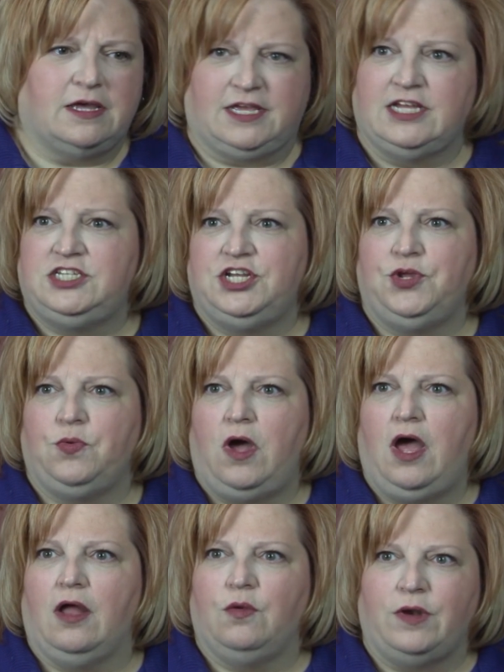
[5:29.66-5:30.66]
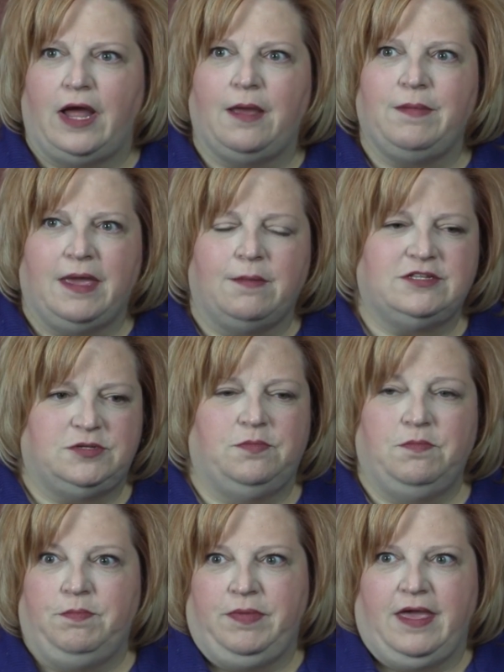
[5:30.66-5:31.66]
continue on? Would I be able to
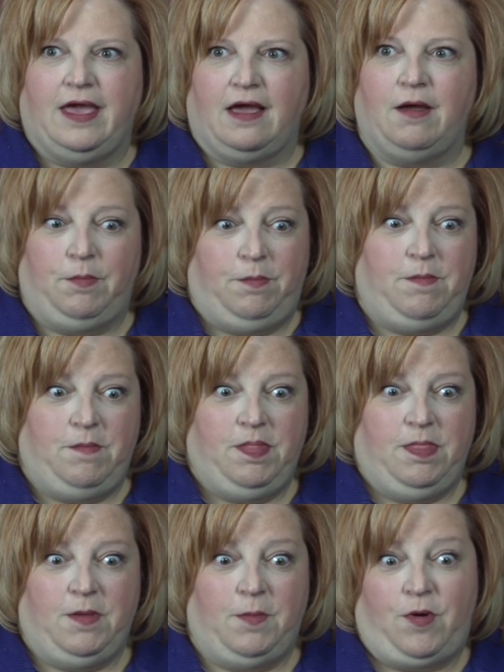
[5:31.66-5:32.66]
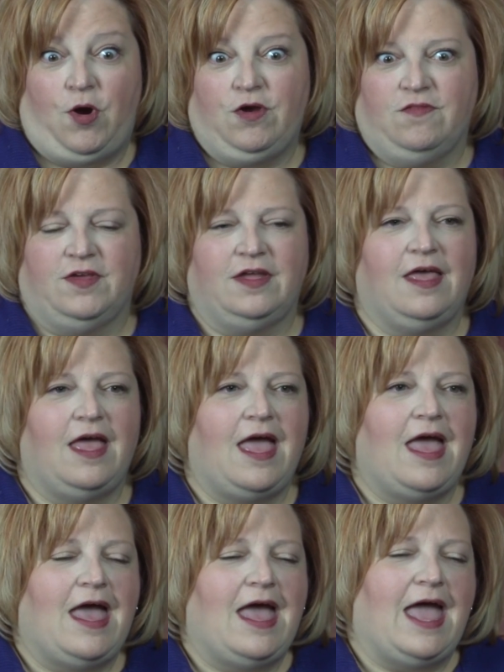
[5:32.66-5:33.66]
be a part of it?
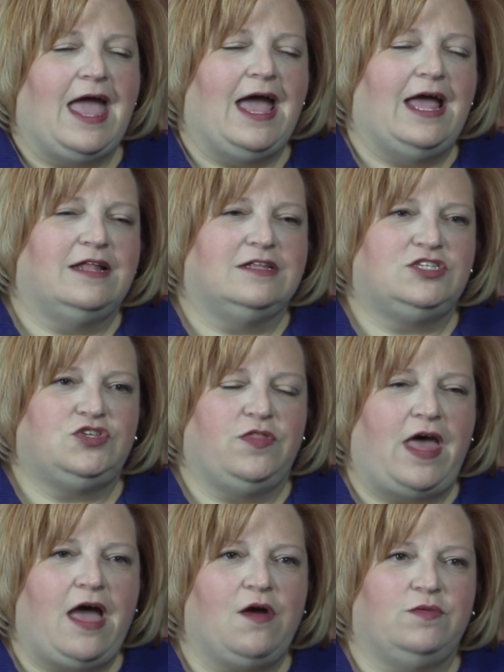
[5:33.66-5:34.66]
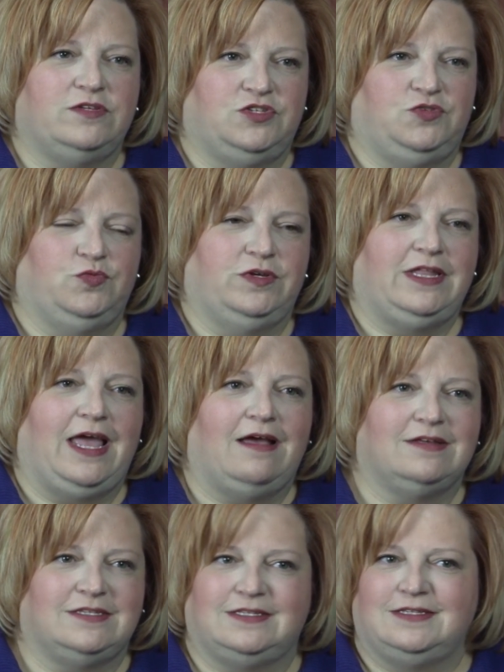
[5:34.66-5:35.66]
And so that was really,
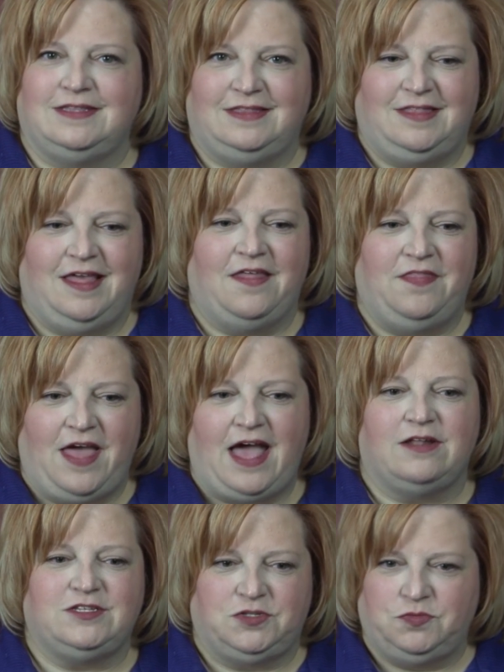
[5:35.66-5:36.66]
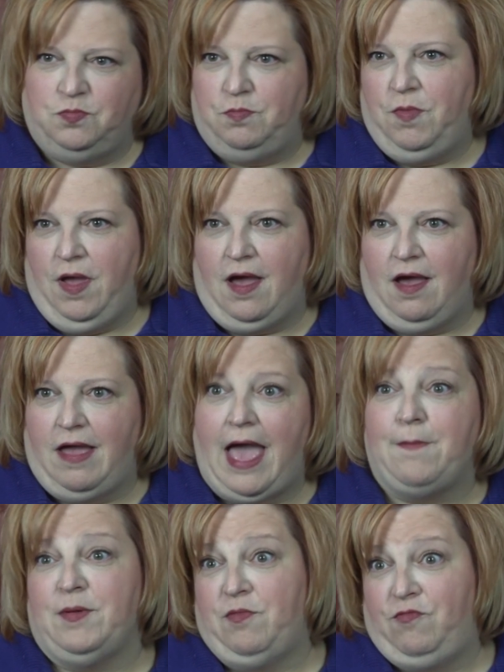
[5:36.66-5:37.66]
that
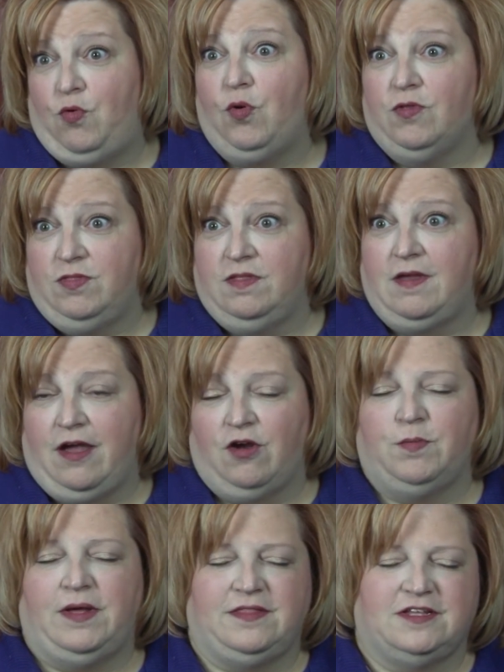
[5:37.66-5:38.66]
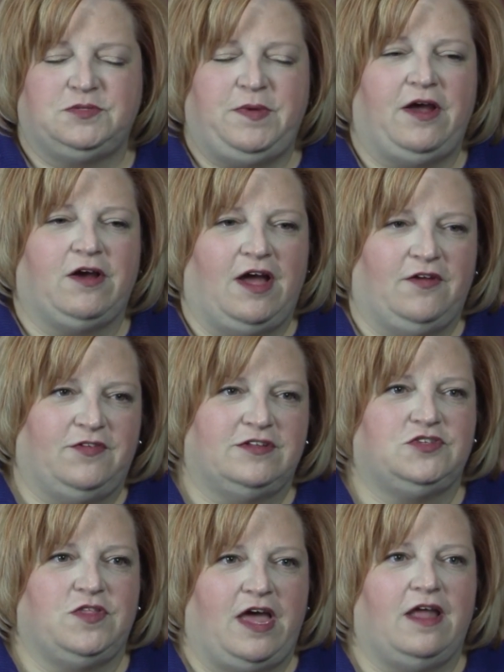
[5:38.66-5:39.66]
happened before I heard about the Inspire
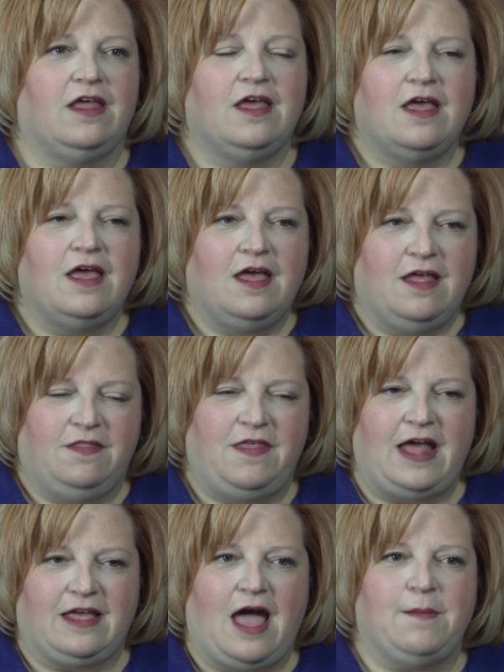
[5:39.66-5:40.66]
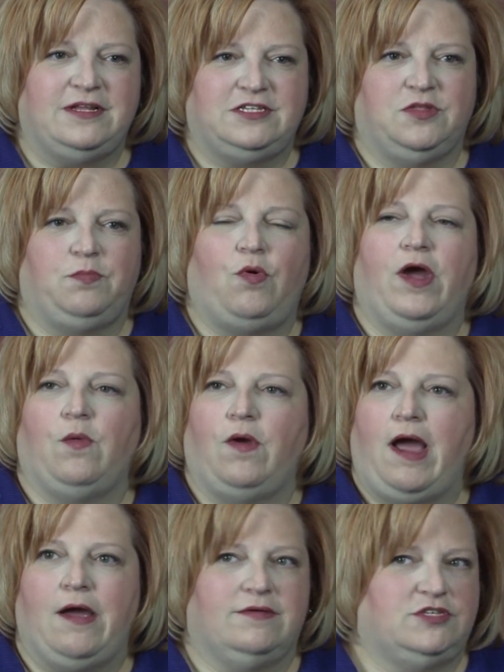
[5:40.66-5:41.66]
conference. So that got me to the point
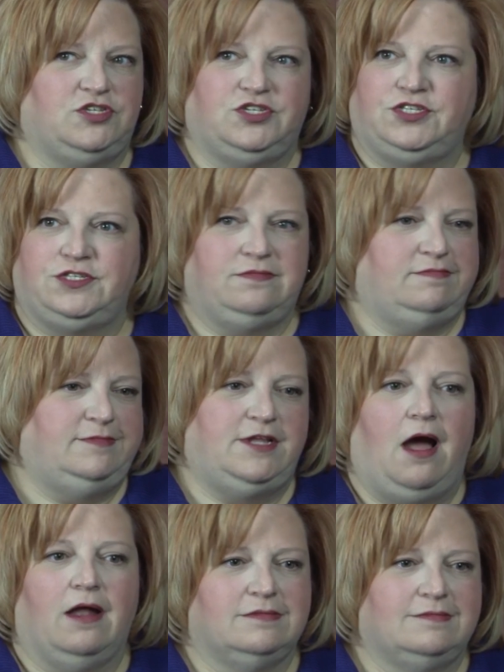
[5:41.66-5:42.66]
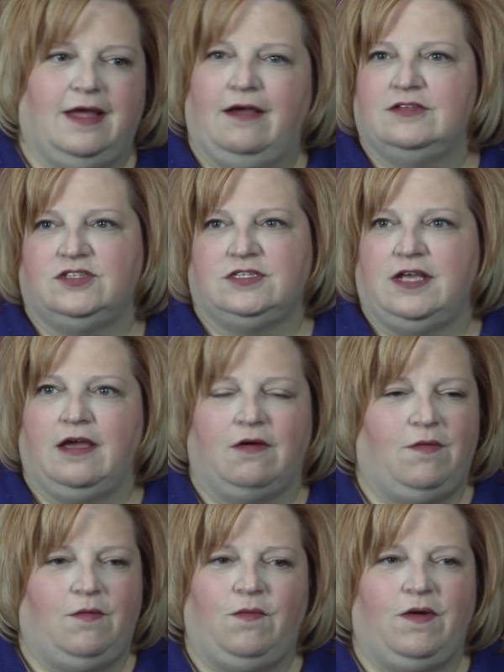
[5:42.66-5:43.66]
where I was just done. I was just like,
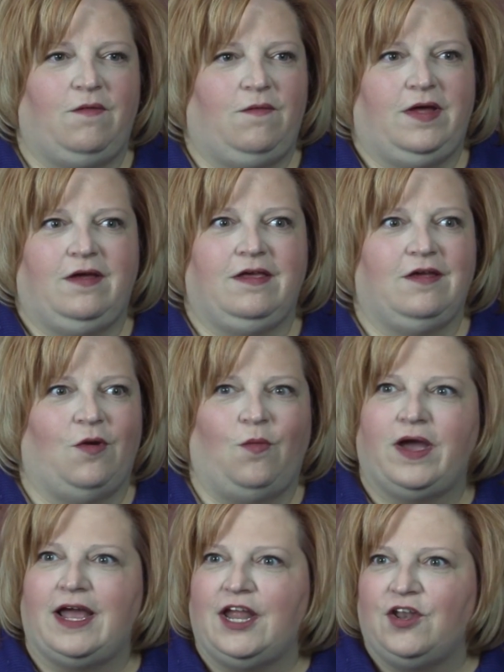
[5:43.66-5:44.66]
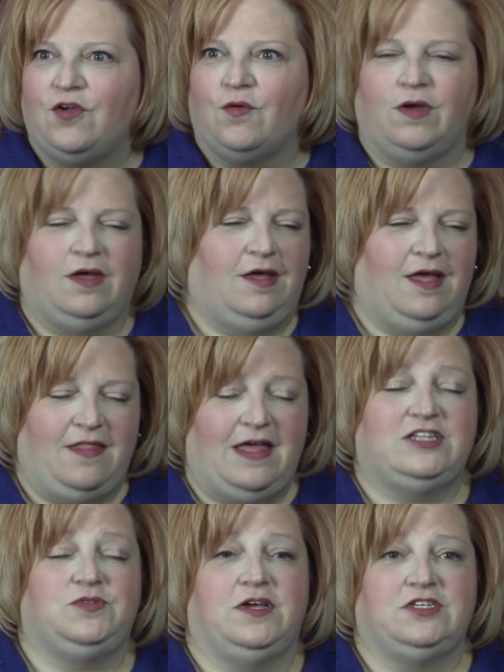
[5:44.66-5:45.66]
what can I do? And
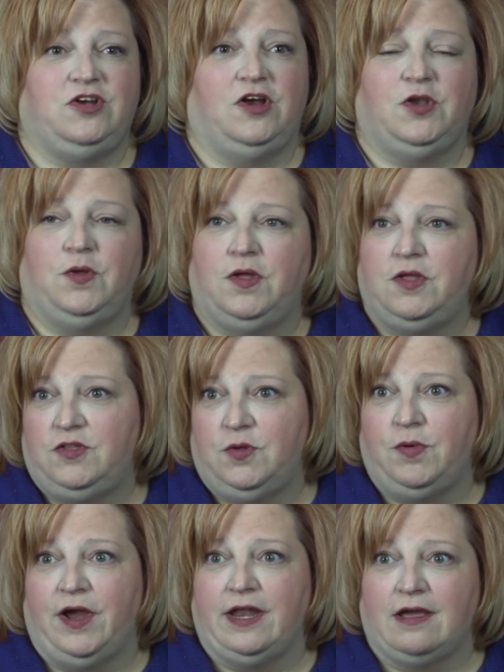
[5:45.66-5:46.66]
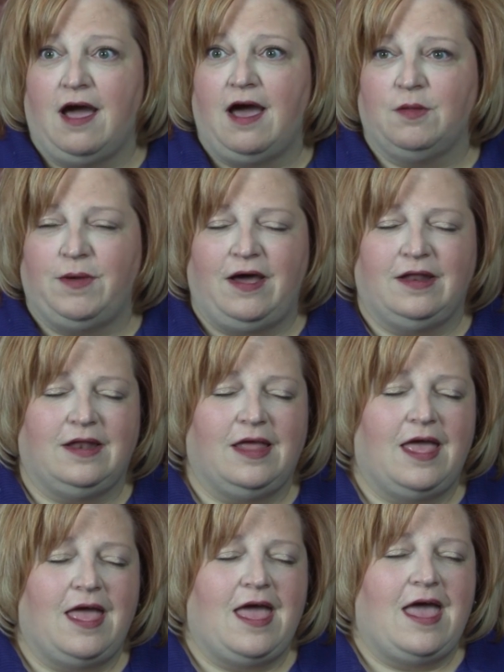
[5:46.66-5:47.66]
that's when I started to pray to God about it.
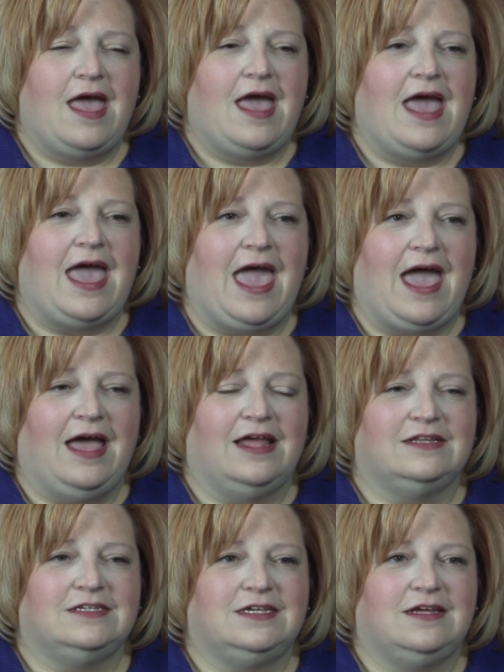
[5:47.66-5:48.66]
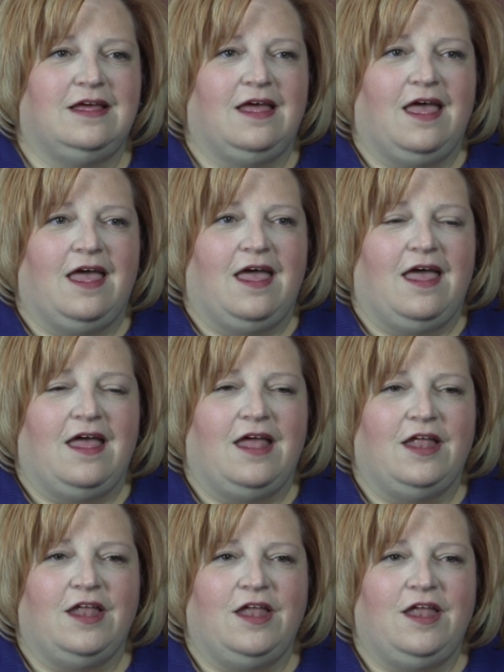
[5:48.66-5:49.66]
And
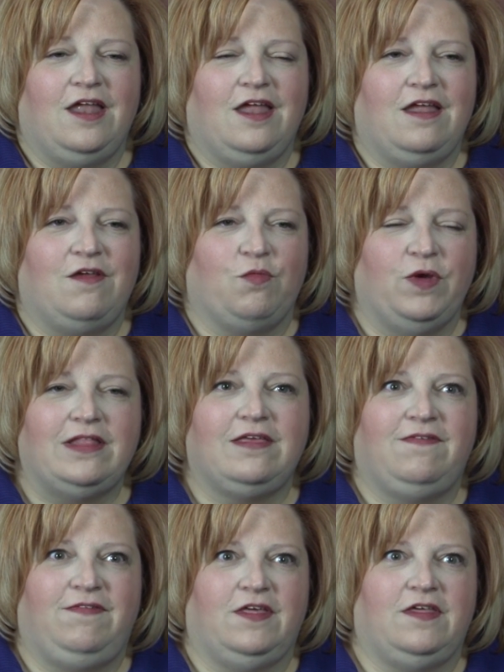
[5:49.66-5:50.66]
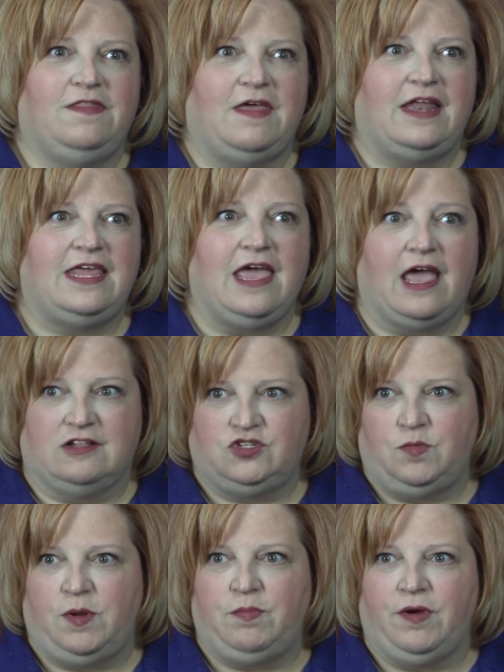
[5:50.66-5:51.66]
really feeling that he
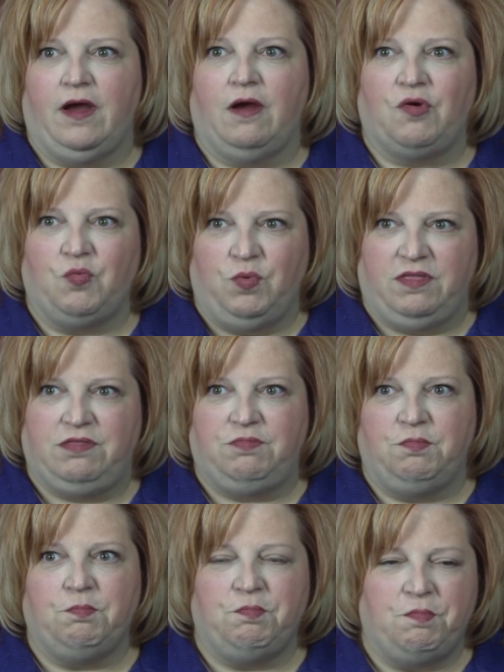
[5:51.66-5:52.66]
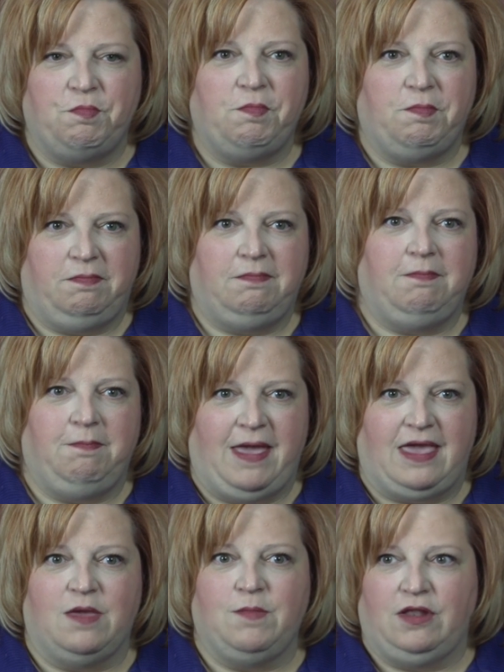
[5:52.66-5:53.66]
answered my prayer with
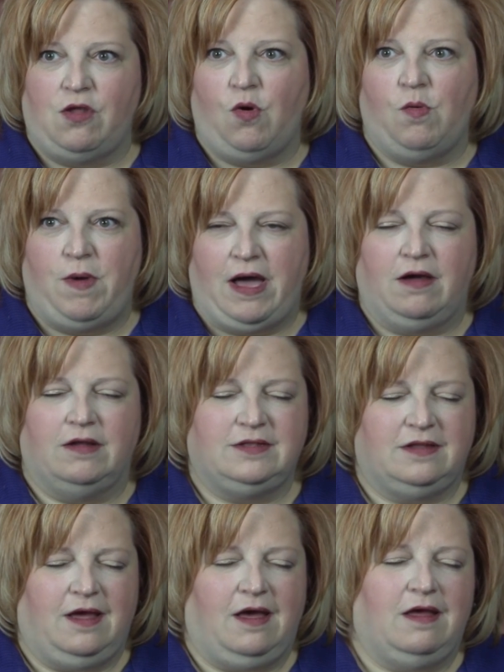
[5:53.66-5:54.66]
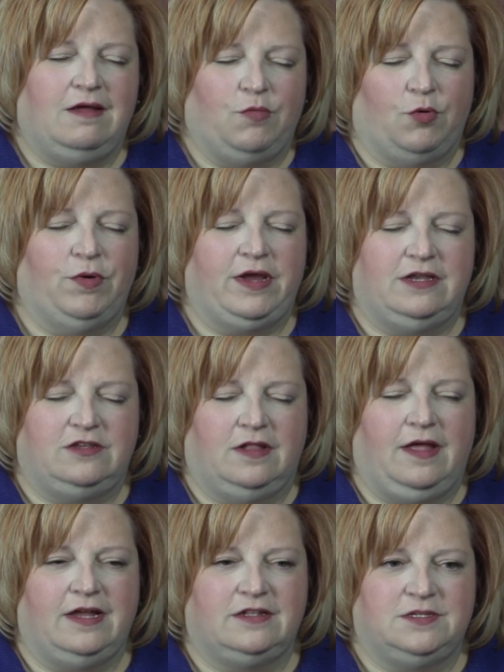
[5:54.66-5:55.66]
making me know about, or bringing to
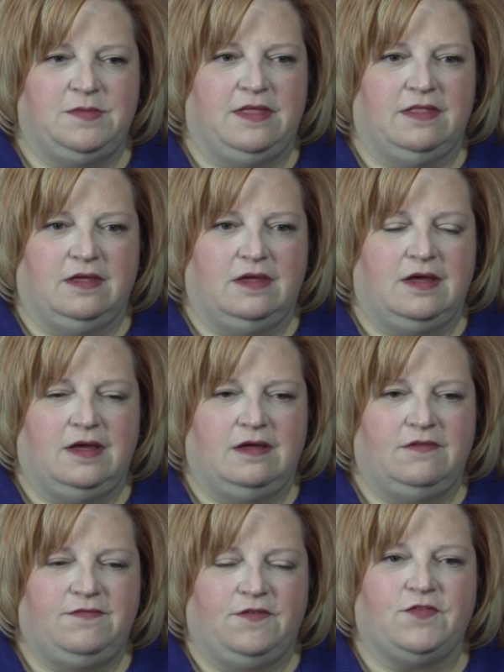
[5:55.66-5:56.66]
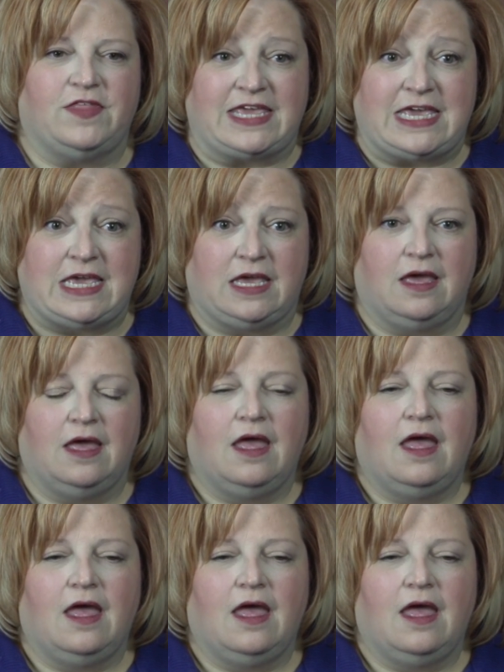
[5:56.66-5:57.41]
light to me the Fit for the King.